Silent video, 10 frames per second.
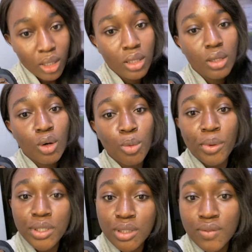The whole
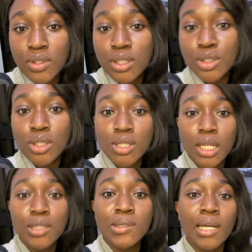point of this is just to
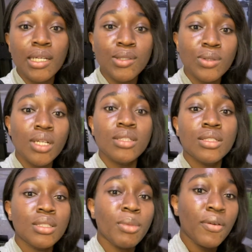let you guys know that
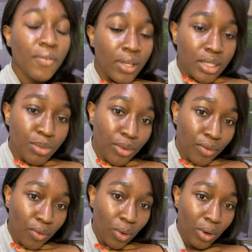this is my face
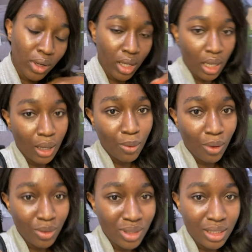before.
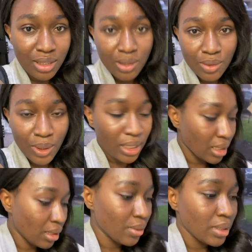Well, it's right
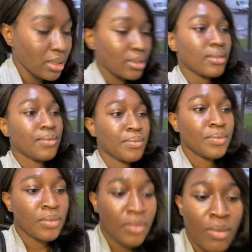now, it's,
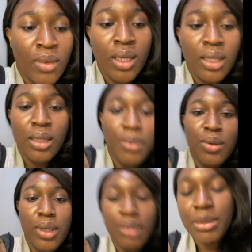let me
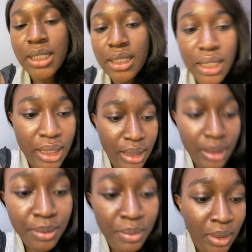look at my
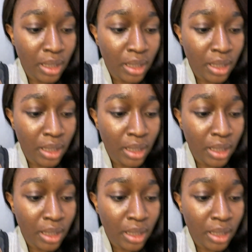time.